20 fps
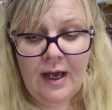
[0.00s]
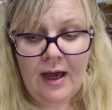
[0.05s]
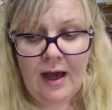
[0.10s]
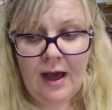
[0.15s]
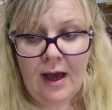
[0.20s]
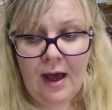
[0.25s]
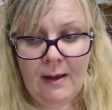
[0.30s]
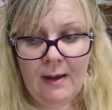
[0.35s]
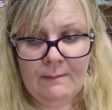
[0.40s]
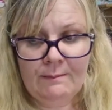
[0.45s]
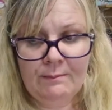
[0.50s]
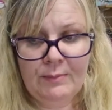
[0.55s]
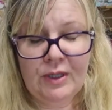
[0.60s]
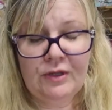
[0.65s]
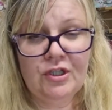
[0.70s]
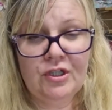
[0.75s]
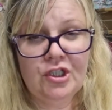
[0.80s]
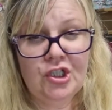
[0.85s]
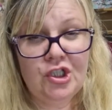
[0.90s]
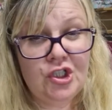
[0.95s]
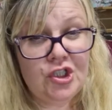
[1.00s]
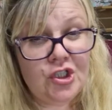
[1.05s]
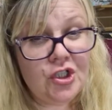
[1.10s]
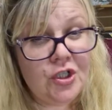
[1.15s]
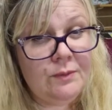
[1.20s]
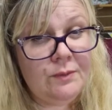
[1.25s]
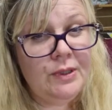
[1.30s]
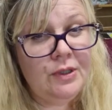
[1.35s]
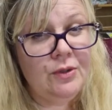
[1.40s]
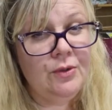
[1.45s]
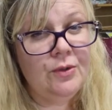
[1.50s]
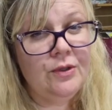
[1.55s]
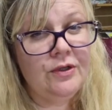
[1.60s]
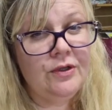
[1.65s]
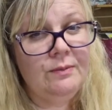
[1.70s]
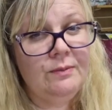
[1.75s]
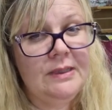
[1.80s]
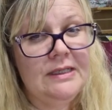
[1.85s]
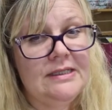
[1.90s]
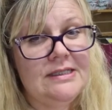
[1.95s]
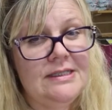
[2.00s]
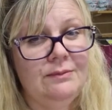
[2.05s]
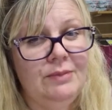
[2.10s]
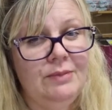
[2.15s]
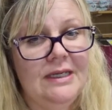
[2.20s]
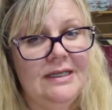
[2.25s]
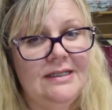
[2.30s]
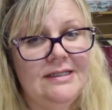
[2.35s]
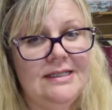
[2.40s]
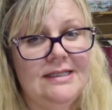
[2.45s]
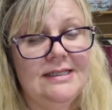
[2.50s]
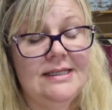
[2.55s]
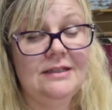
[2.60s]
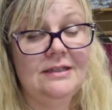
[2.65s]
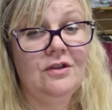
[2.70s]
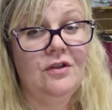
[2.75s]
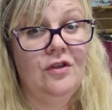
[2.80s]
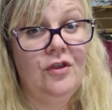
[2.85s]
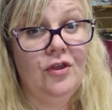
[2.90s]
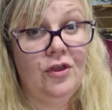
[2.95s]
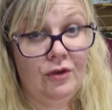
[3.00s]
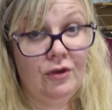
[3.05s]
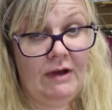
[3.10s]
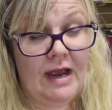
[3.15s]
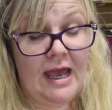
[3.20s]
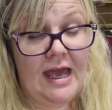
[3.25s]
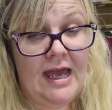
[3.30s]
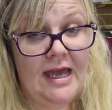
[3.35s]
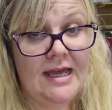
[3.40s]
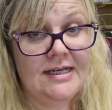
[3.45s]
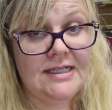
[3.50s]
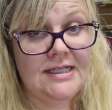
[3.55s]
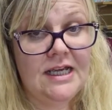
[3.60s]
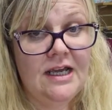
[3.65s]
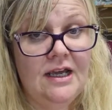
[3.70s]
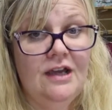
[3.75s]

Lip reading: But there should be all of the bits and pieces in the thread